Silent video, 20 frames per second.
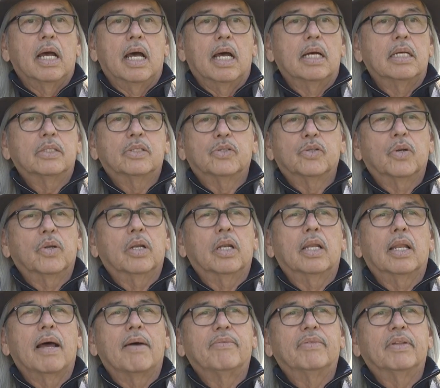a
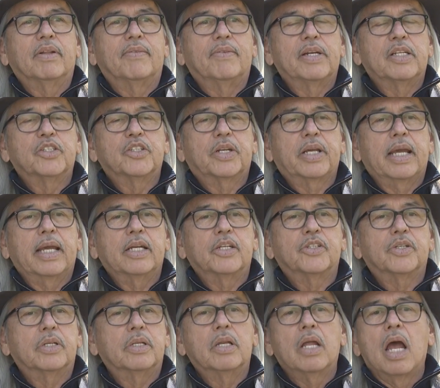certain level of
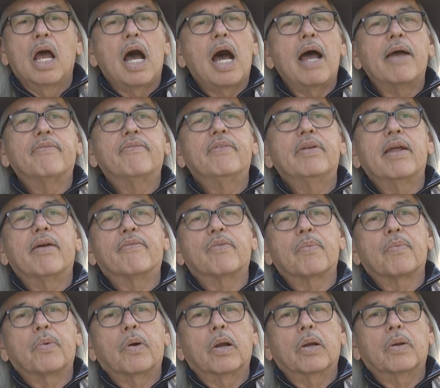education. I've
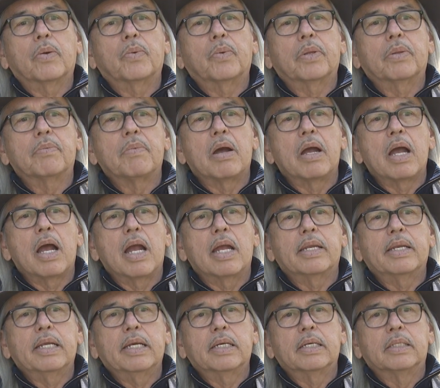never parted with my
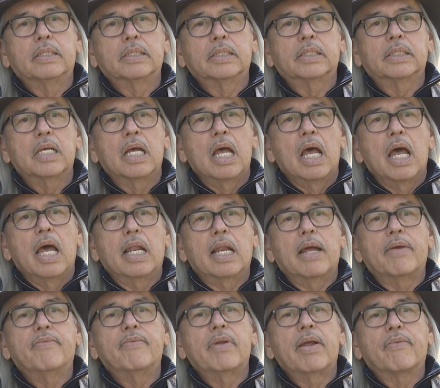ideals and
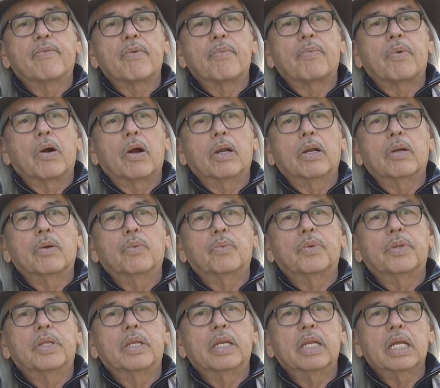I've never parted
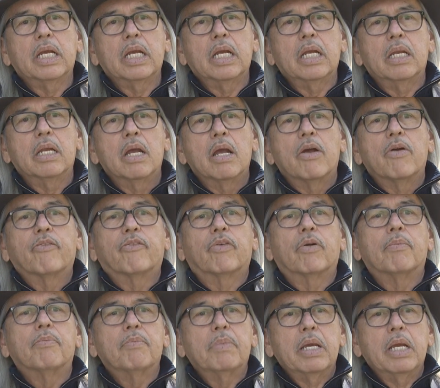with the need
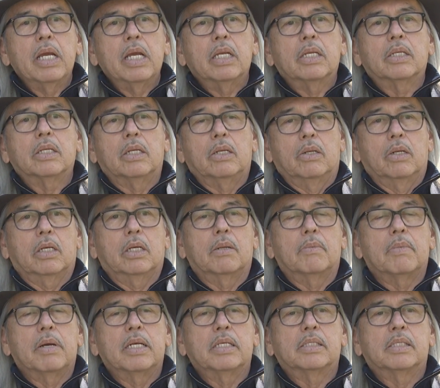for me to look
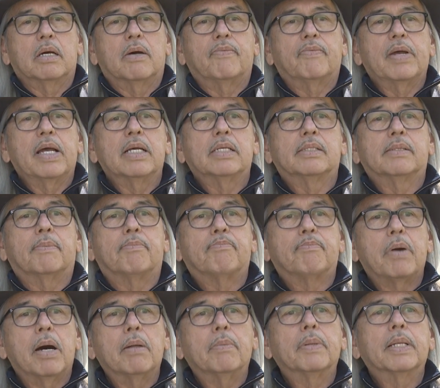at myself as a
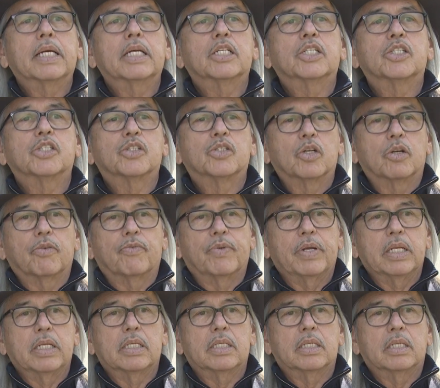public
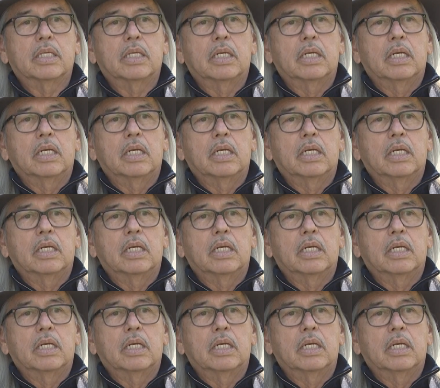servant